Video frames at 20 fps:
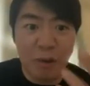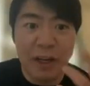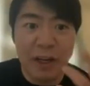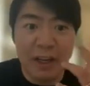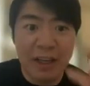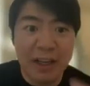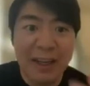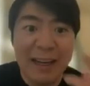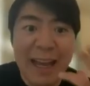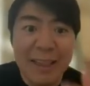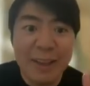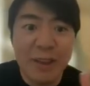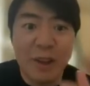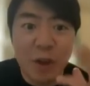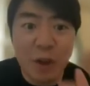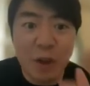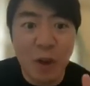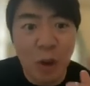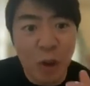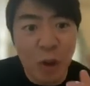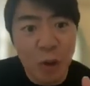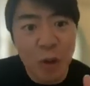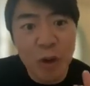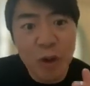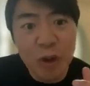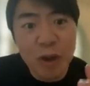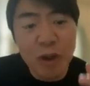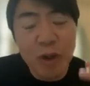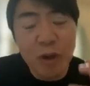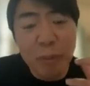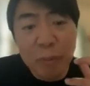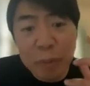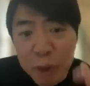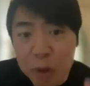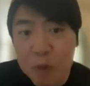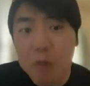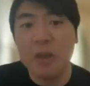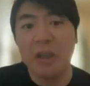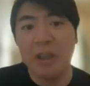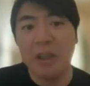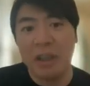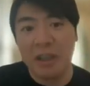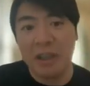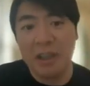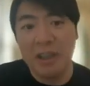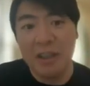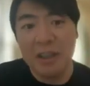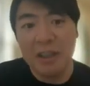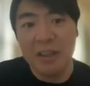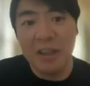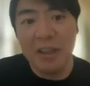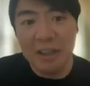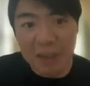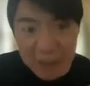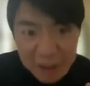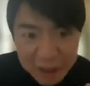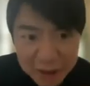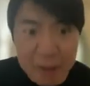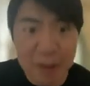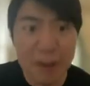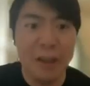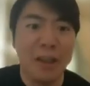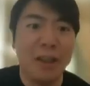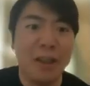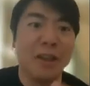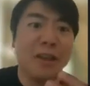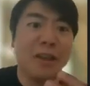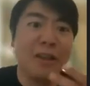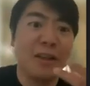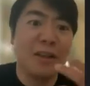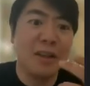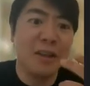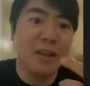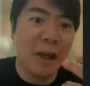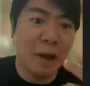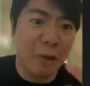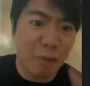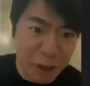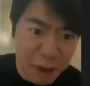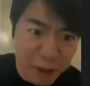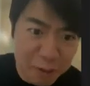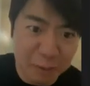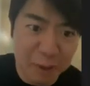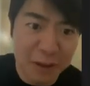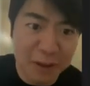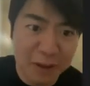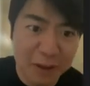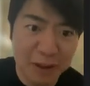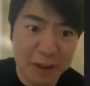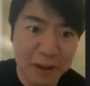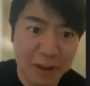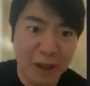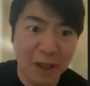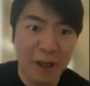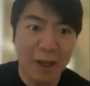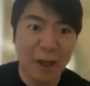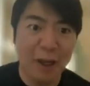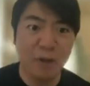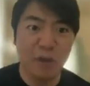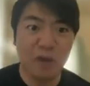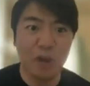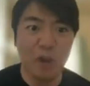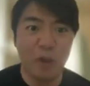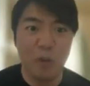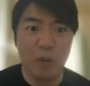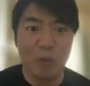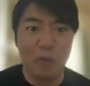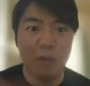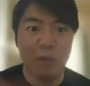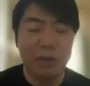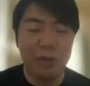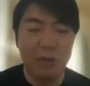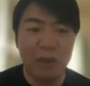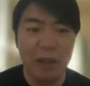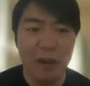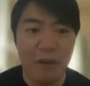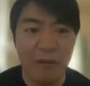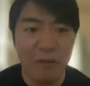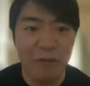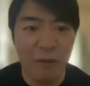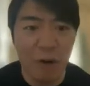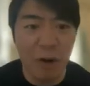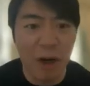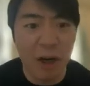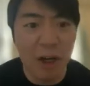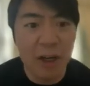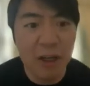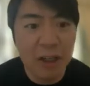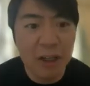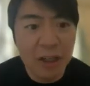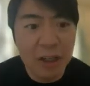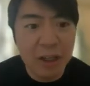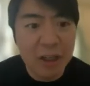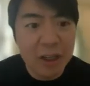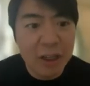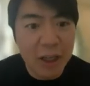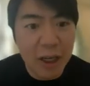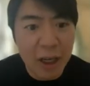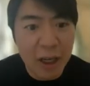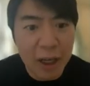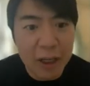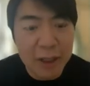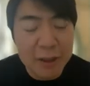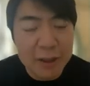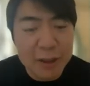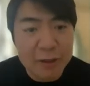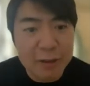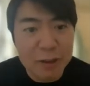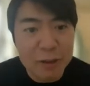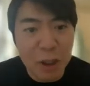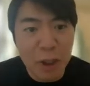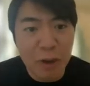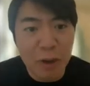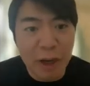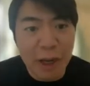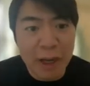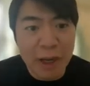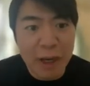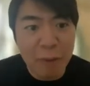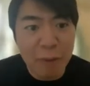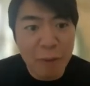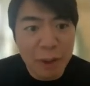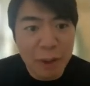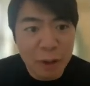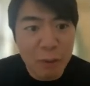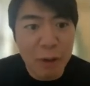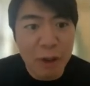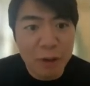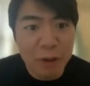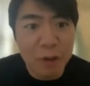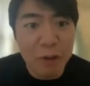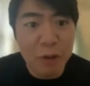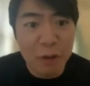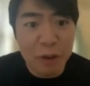classical music Disney arrangement. So therefore, I really want to do